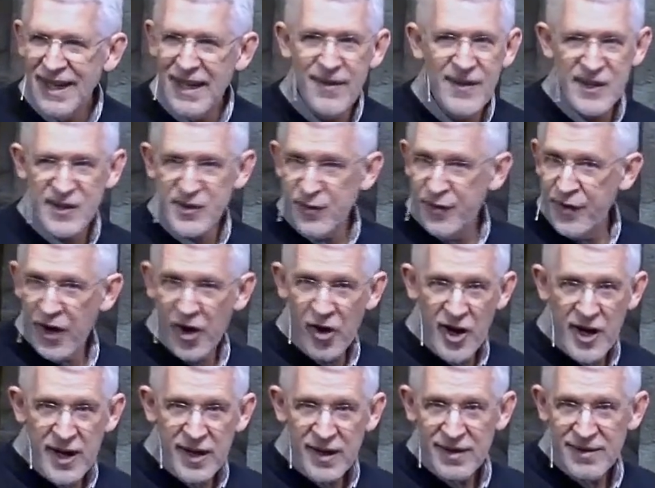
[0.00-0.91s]
in this
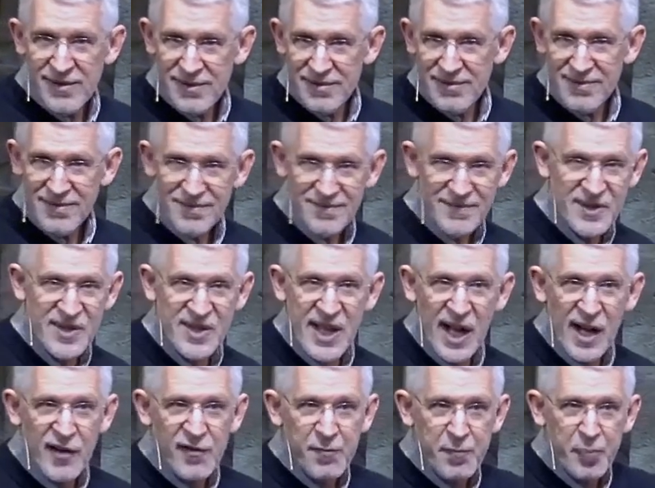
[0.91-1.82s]
very
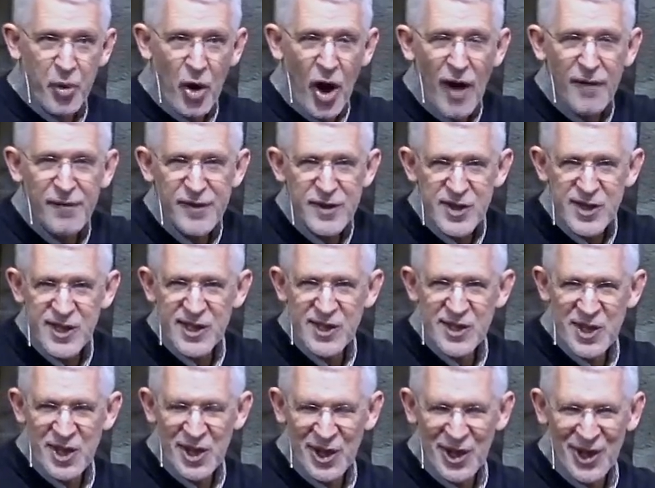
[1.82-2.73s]
set of
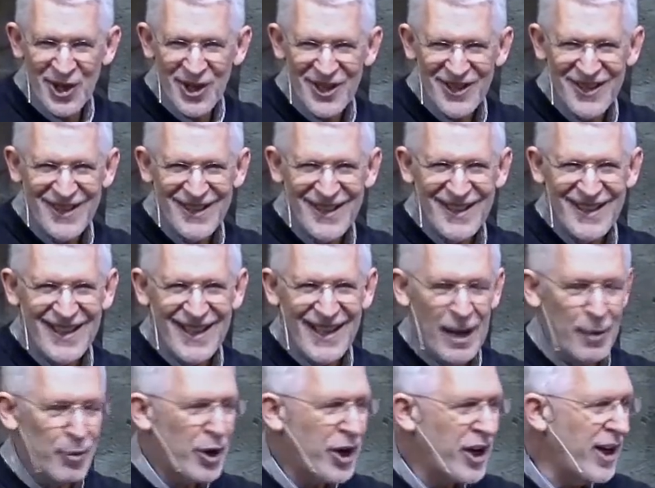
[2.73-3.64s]
prophecies here,
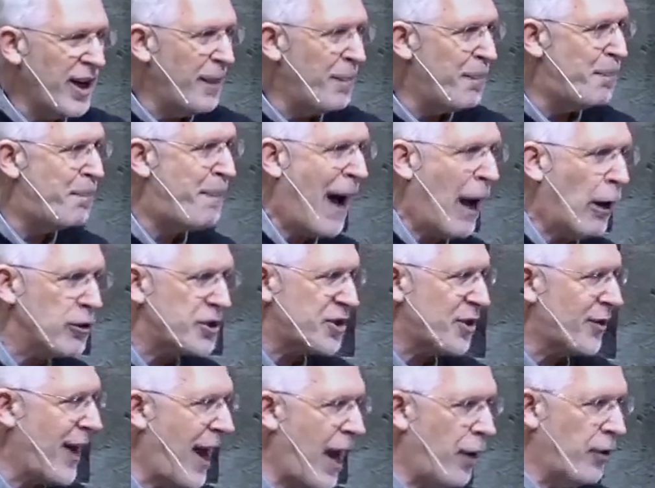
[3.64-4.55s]
and we're going to
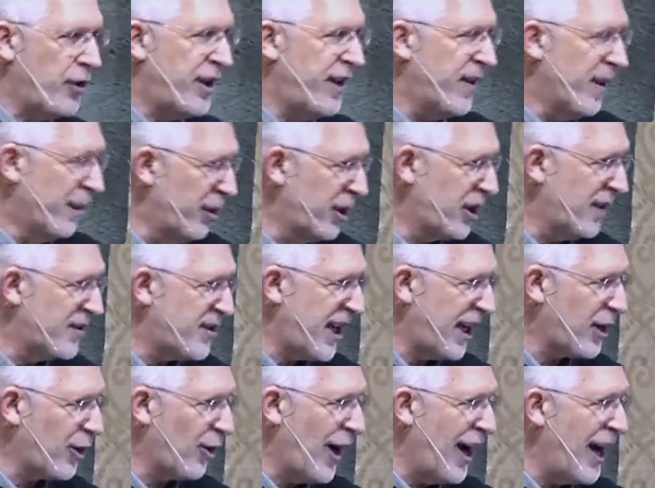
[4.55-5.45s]
bounce around in the book of
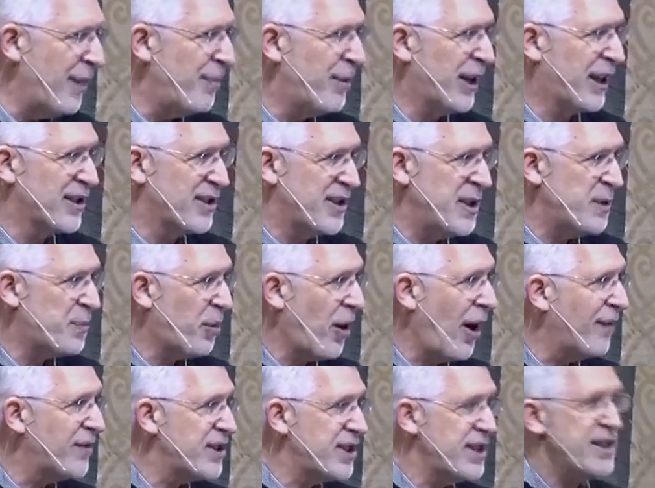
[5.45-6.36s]
Zechariah because these
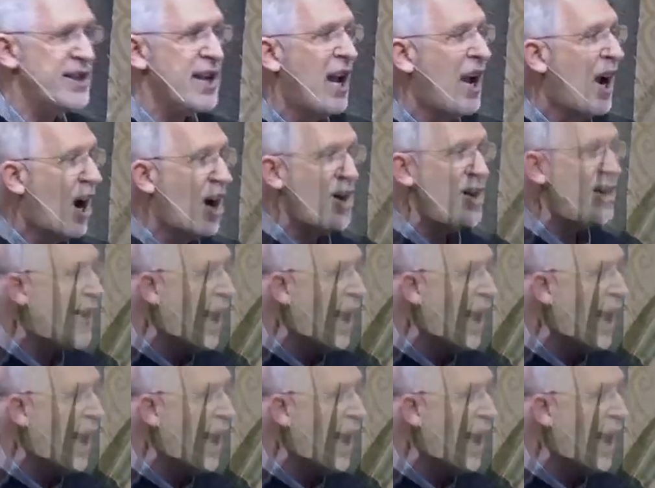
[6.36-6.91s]
prophecies are